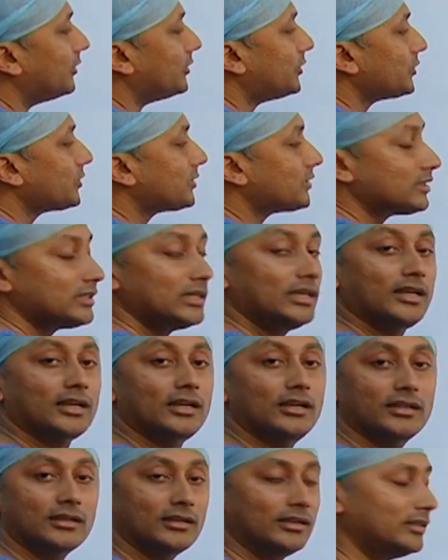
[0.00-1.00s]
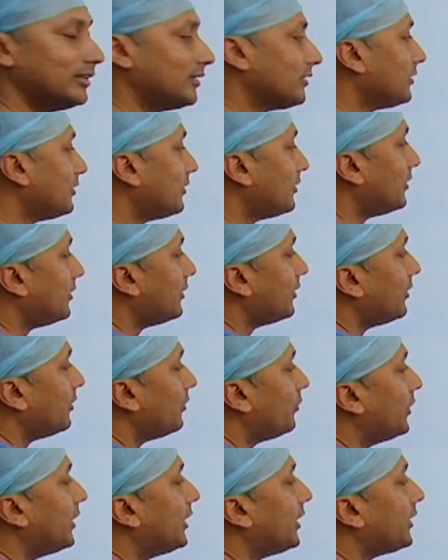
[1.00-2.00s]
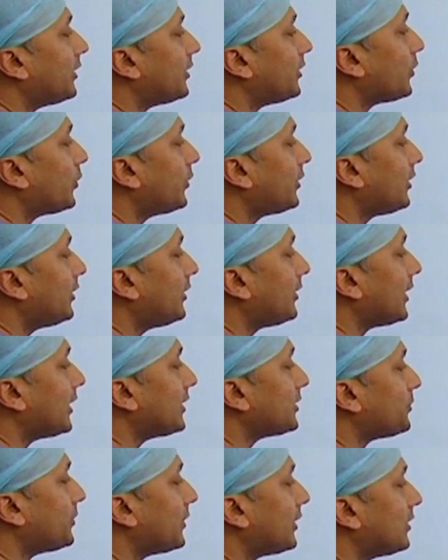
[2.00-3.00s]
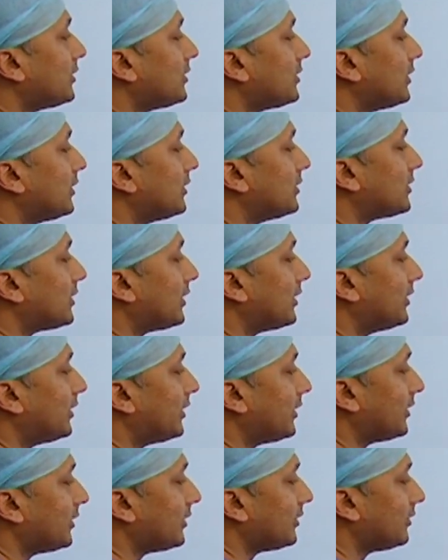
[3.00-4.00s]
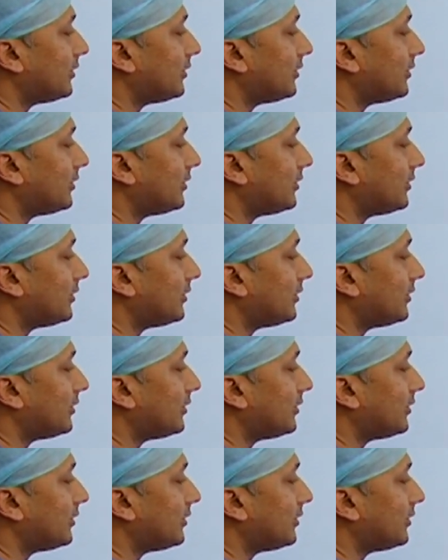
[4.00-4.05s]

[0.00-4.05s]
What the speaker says: To see clearly, we need total transparency inside the eye.